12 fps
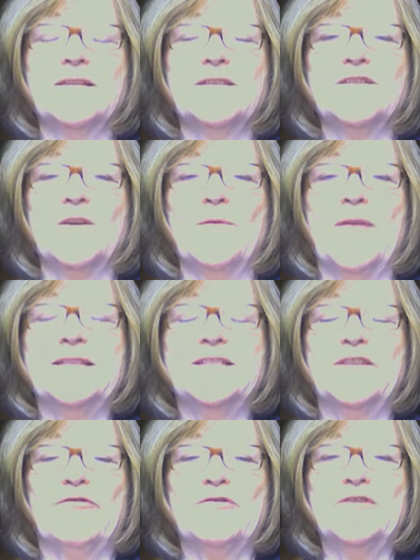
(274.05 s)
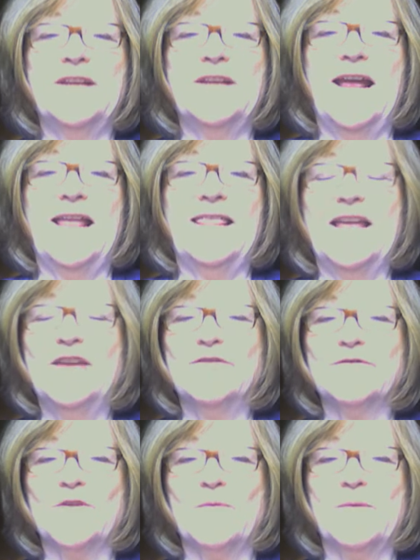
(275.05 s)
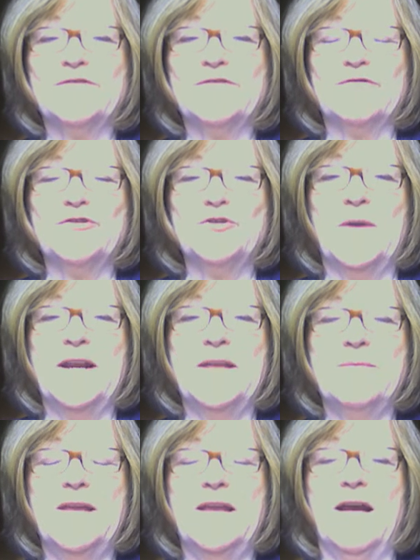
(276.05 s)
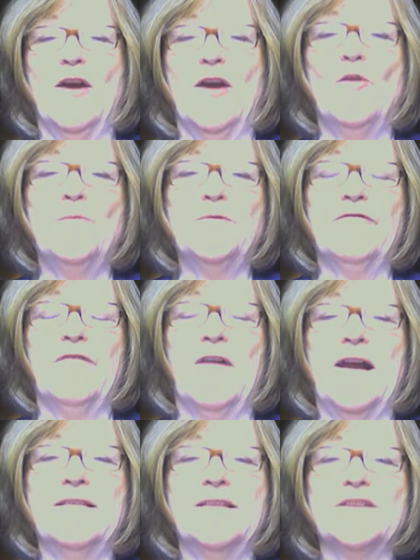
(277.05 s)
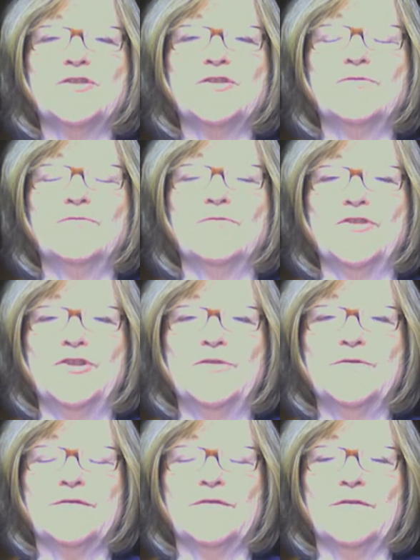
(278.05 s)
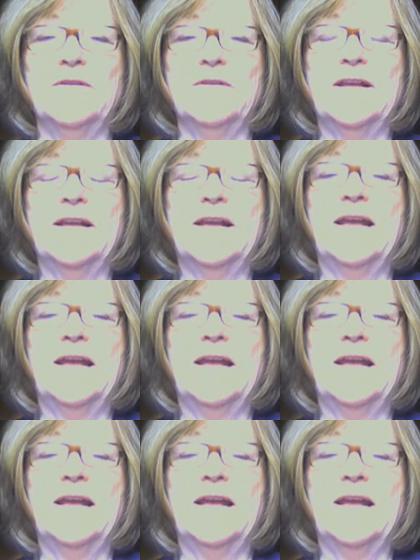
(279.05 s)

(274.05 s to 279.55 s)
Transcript: So that's it for today. Thank you so much for joining me. I hope you find this tool useful,